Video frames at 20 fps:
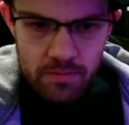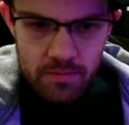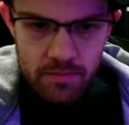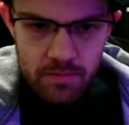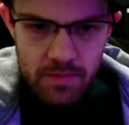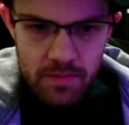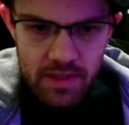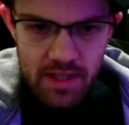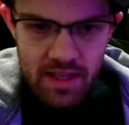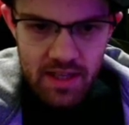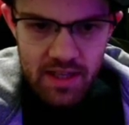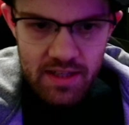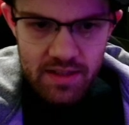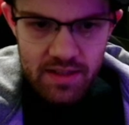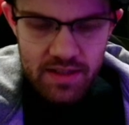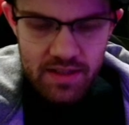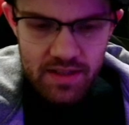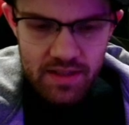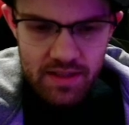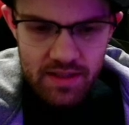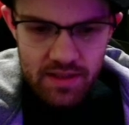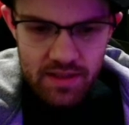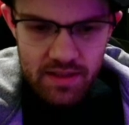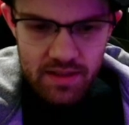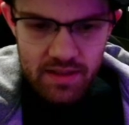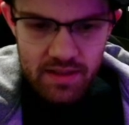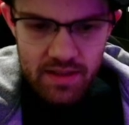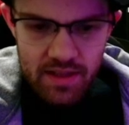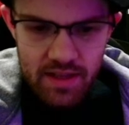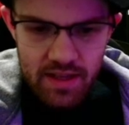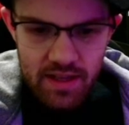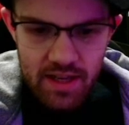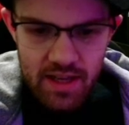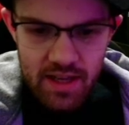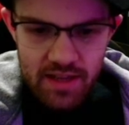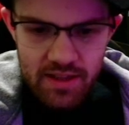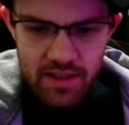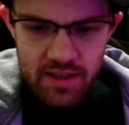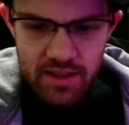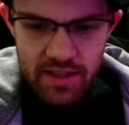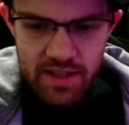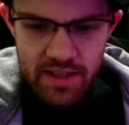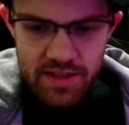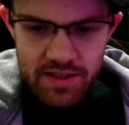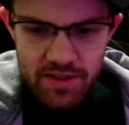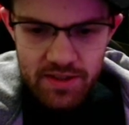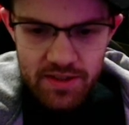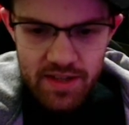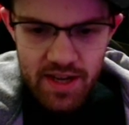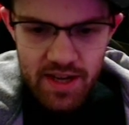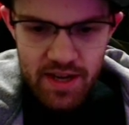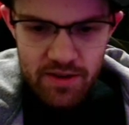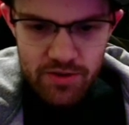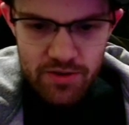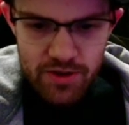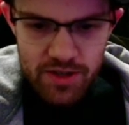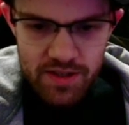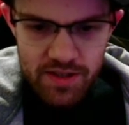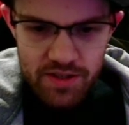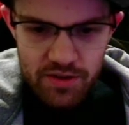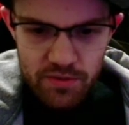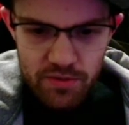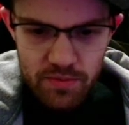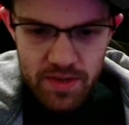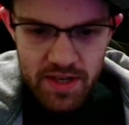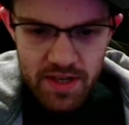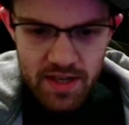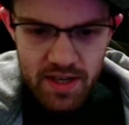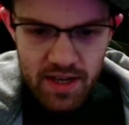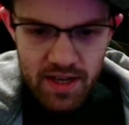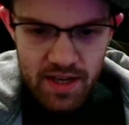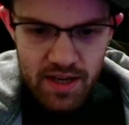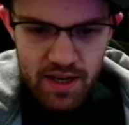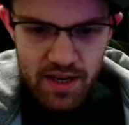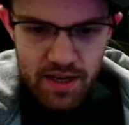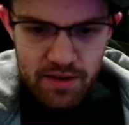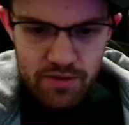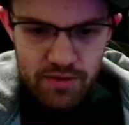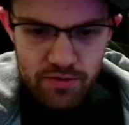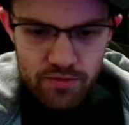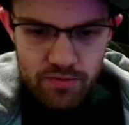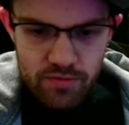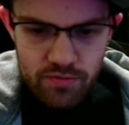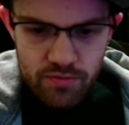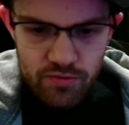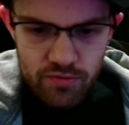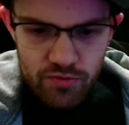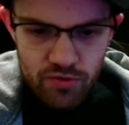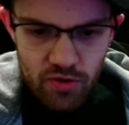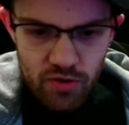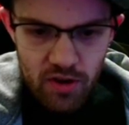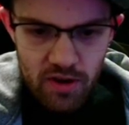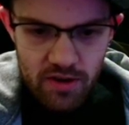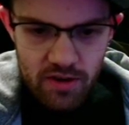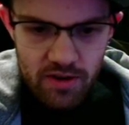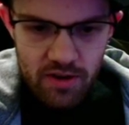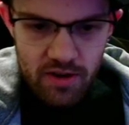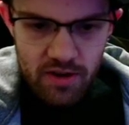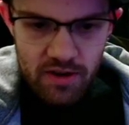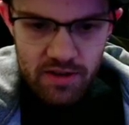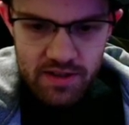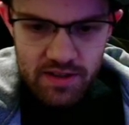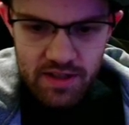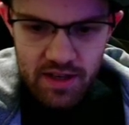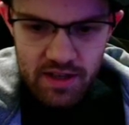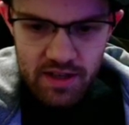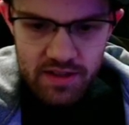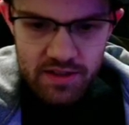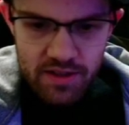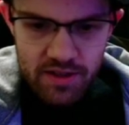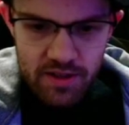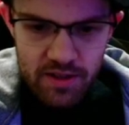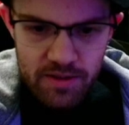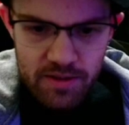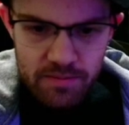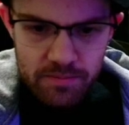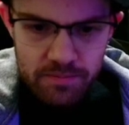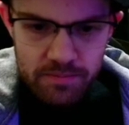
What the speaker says: Let's get the Lizard down just so we can draw cards next turn.